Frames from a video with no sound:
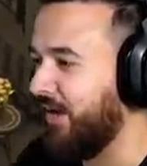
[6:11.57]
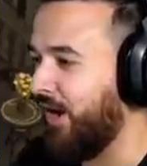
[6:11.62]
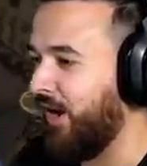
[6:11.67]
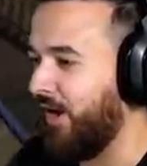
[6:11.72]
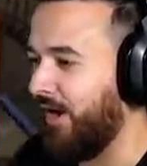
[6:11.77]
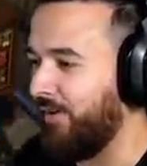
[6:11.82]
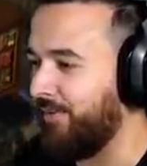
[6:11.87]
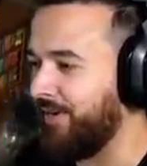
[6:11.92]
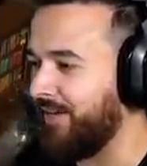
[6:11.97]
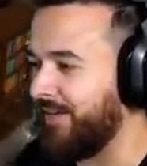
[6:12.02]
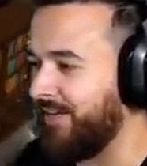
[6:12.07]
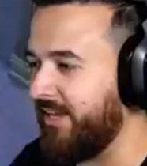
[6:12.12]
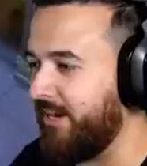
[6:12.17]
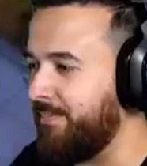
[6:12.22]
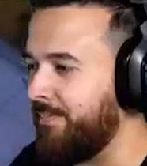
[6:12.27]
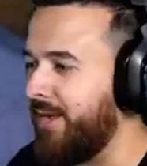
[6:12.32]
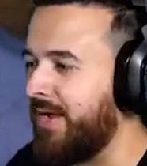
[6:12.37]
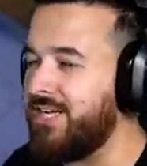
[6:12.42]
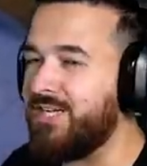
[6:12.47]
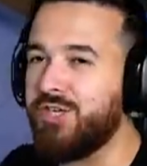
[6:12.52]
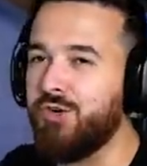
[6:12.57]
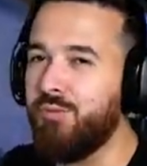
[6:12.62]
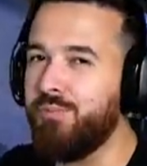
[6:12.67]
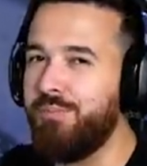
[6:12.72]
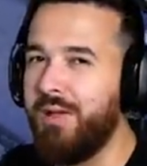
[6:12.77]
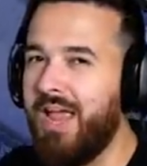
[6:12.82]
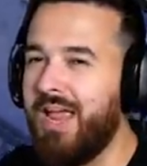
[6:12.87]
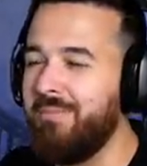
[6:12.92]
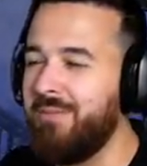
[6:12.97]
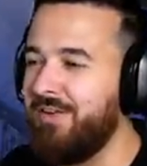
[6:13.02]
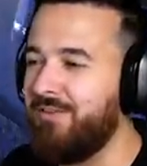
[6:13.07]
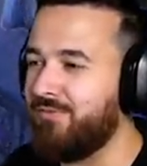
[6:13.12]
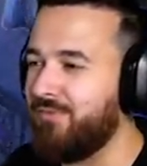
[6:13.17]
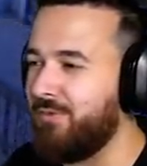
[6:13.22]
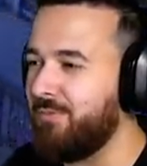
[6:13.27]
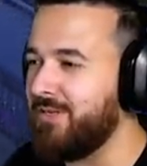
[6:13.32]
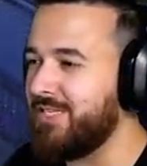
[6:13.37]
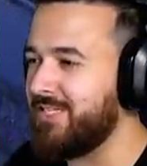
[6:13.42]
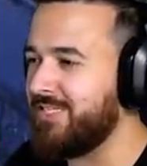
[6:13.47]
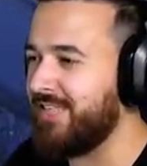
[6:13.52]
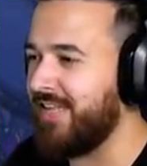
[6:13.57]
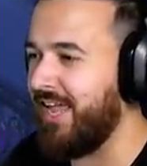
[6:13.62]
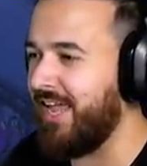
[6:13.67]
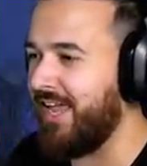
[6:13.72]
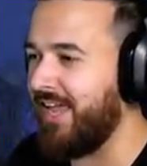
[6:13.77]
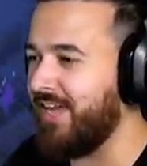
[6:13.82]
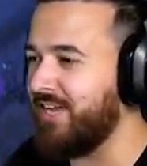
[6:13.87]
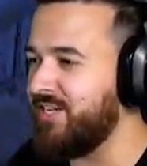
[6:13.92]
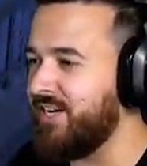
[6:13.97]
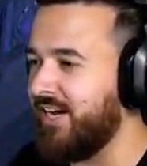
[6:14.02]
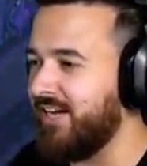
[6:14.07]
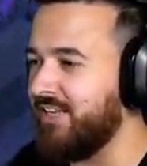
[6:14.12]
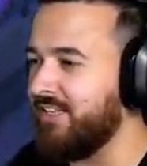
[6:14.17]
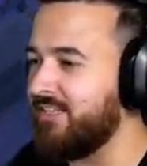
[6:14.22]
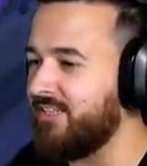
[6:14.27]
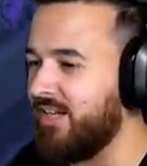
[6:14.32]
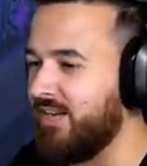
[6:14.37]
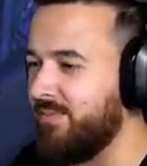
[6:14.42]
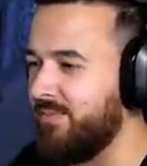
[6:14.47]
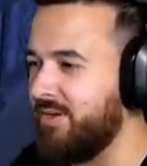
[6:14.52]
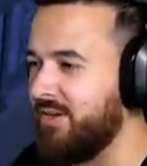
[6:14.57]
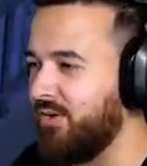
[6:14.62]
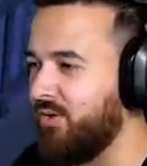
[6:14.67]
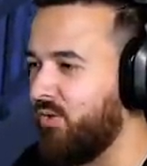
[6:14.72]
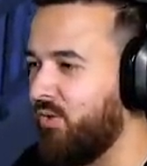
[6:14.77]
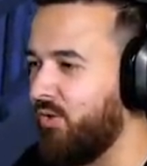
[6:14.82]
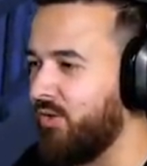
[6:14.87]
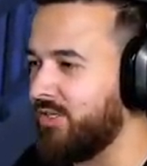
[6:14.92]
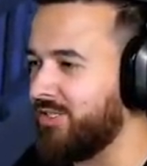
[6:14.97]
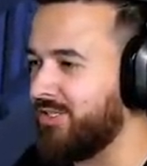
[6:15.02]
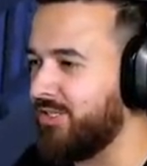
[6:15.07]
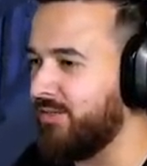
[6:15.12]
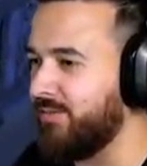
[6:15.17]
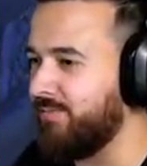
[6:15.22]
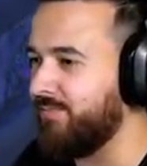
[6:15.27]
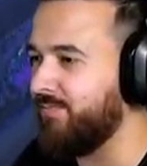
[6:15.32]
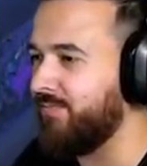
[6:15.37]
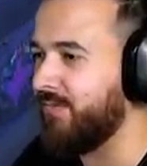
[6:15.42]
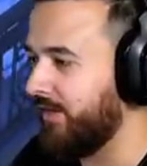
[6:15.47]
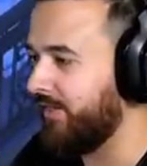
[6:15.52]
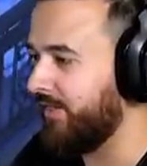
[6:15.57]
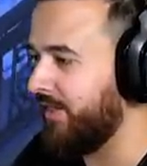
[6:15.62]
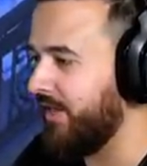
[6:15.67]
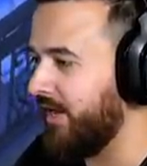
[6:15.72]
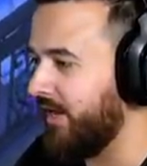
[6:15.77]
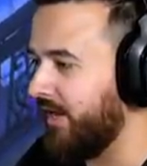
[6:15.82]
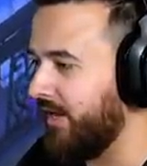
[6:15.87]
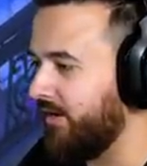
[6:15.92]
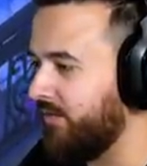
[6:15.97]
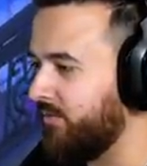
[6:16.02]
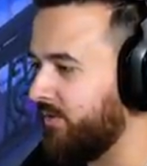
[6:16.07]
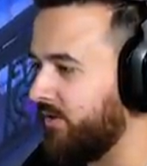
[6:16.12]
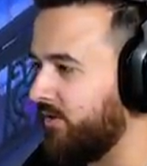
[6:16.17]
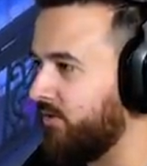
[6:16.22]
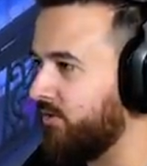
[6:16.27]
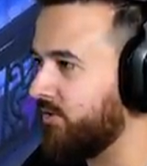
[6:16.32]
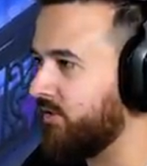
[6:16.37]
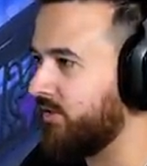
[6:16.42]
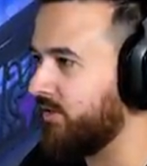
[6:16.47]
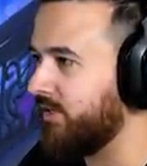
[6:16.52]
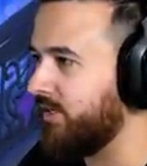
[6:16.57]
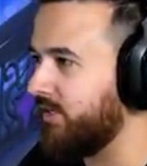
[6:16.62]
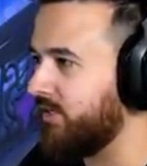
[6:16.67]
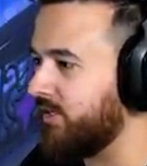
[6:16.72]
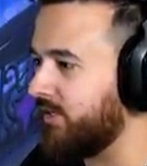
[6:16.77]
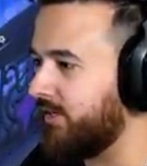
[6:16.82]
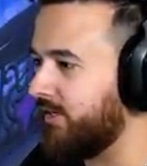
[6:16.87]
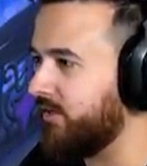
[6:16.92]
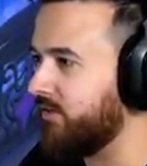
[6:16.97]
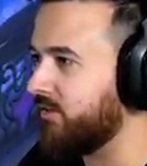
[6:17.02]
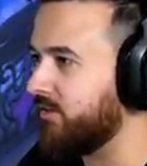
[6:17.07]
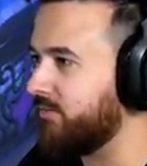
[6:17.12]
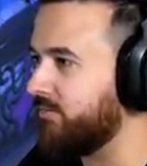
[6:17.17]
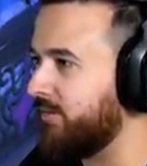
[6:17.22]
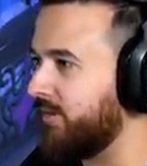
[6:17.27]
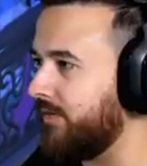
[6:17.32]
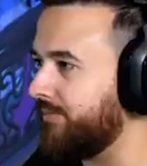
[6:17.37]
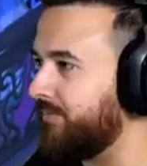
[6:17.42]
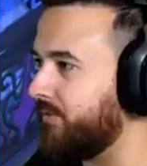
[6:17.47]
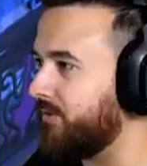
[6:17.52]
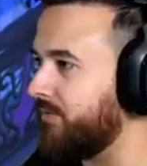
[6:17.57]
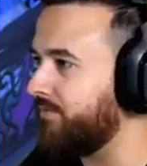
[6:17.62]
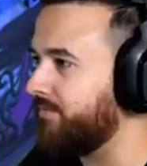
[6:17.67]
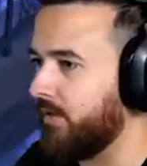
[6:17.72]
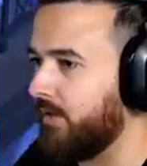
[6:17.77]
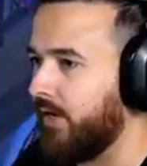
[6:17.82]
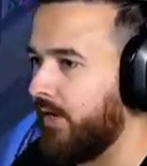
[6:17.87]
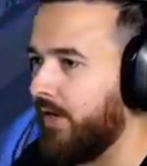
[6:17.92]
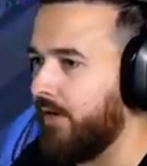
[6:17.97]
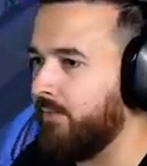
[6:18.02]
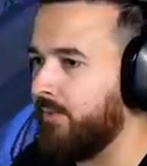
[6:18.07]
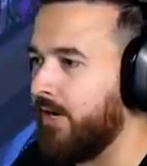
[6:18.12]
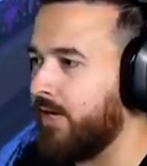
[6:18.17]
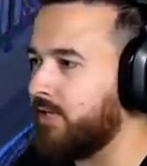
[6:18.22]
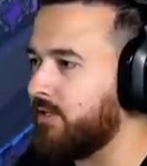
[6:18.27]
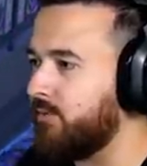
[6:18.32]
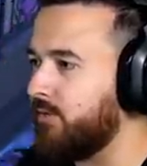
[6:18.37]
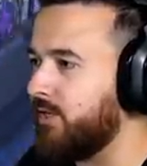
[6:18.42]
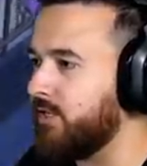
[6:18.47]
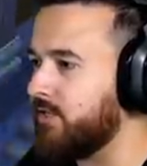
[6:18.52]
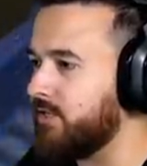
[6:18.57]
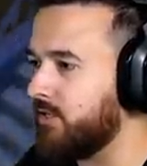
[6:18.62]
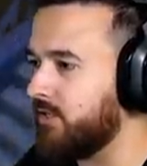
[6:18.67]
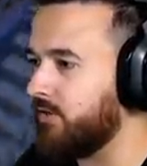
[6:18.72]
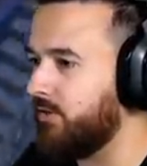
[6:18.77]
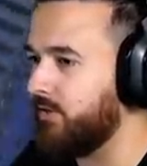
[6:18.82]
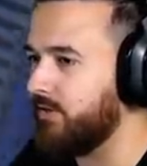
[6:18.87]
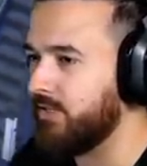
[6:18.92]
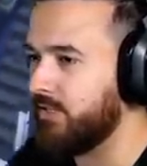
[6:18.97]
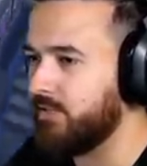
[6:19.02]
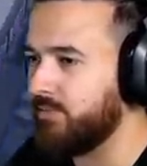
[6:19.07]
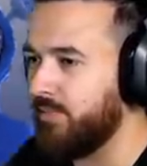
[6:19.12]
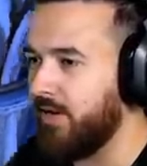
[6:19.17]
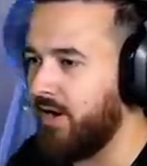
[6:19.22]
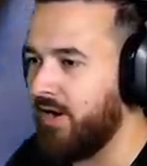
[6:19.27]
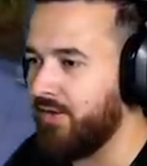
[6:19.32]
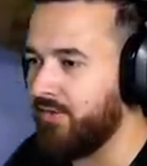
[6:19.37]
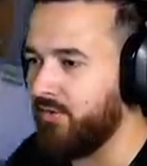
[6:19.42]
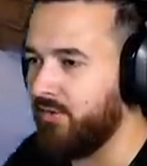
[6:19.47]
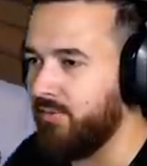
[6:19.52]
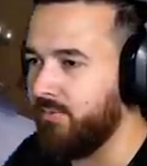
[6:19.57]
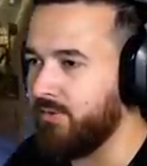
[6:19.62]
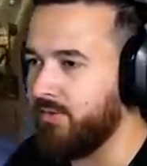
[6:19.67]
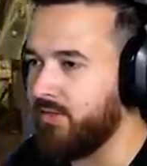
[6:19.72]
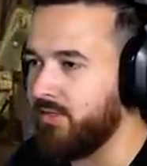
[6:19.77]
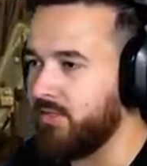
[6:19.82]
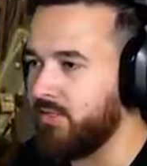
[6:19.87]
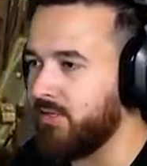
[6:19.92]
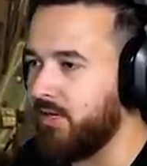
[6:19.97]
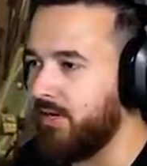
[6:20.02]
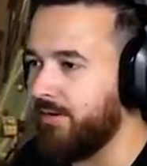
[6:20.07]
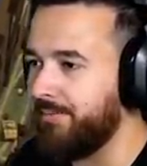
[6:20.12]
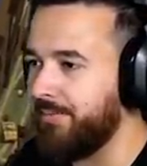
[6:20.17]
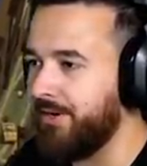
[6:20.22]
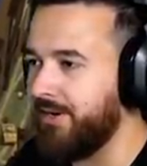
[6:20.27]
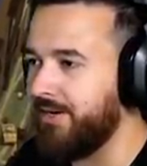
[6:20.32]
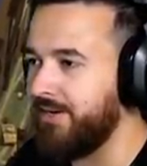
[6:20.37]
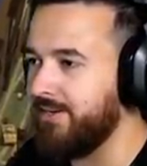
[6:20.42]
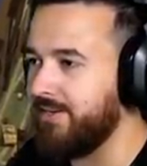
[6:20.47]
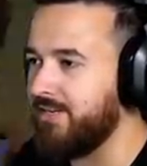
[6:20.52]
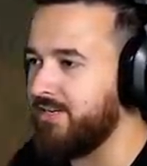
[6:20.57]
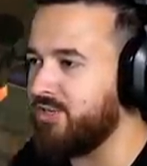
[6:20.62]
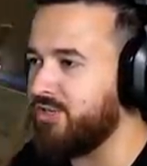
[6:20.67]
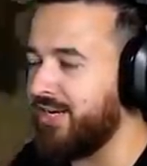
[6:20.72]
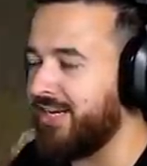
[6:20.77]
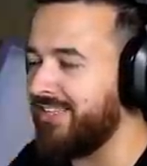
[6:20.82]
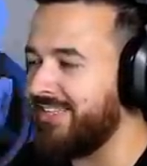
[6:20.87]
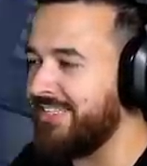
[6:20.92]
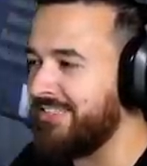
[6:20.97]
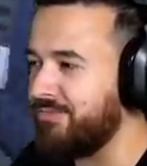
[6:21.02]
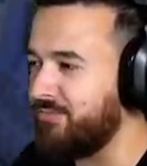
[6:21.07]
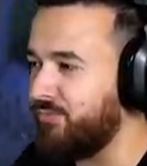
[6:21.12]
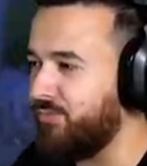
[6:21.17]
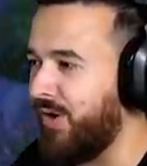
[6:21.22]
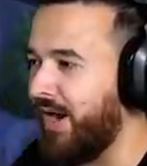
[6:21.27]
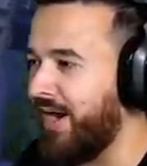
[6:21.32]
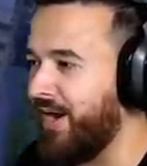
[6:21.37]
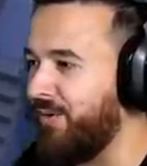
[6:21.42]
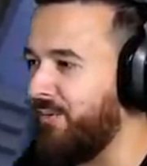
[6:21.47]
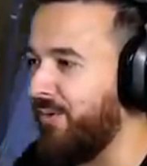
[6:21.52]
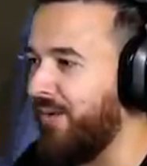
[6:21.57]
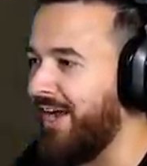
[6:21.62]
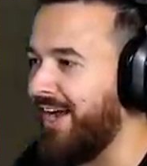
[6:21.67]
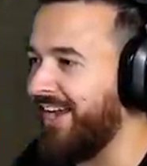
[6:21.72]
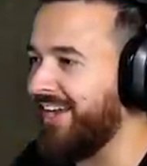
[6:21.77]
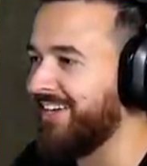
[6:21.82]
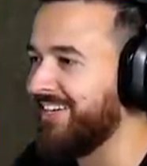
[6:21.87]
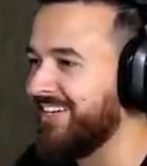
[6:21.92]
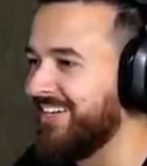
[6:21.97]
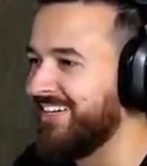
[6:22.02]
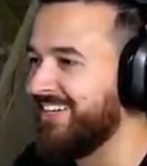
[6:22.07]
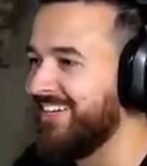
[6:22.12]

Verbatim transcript: All right, we're gonna get a magical baby from a sage and it's gonna be awesome. And then we also need to kill some people. Okay, actually, where's the closest bathroom? Because I'm gonna need to check this right away.